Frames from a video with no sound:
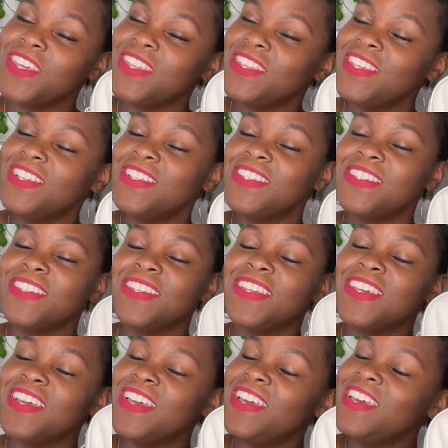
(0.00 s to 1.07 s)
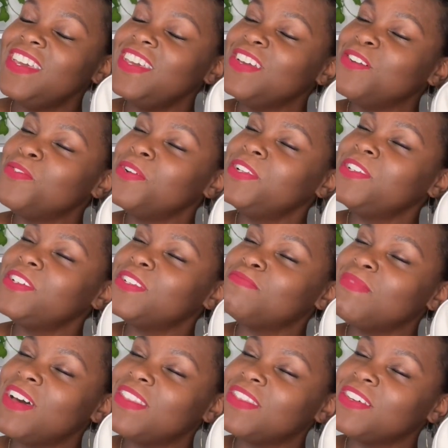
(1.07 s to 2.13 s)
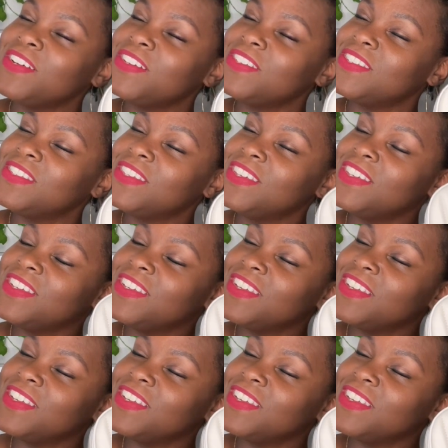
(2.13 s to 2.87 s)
and this, it quenches my thirst.